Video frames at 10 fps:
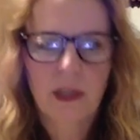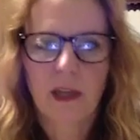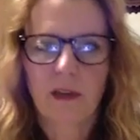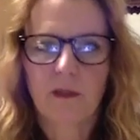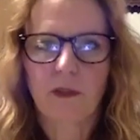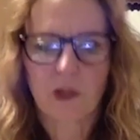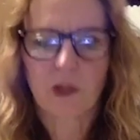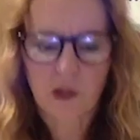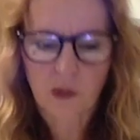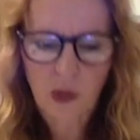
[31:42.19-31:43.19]
If you're
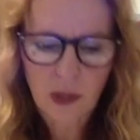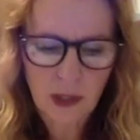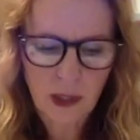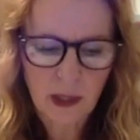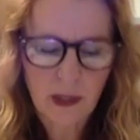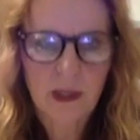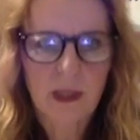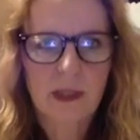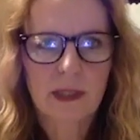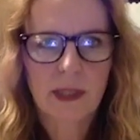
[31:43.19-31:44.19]
struggling,
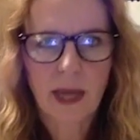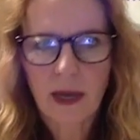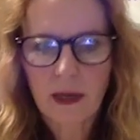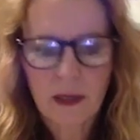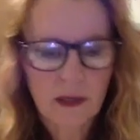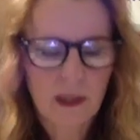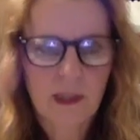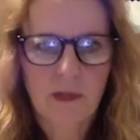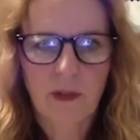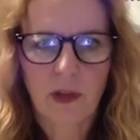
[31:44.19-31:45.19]
Zach is
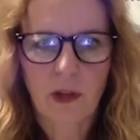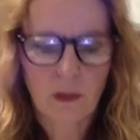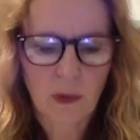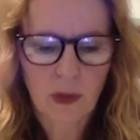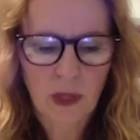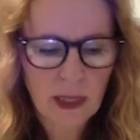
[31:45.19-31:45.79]
available.